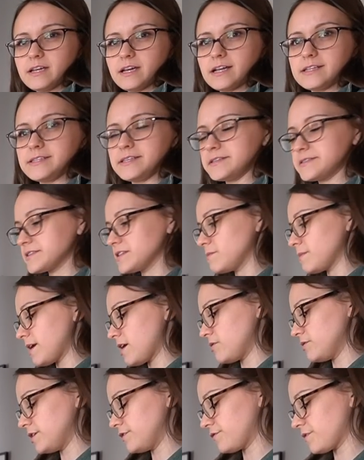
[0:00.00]
a decent
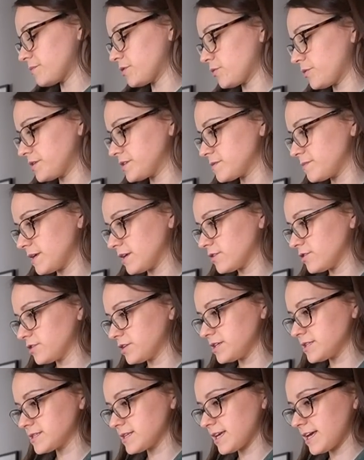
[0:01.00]
amount if I'm going to make
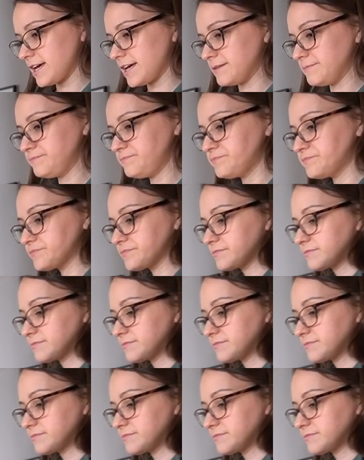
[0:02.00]
cookies again.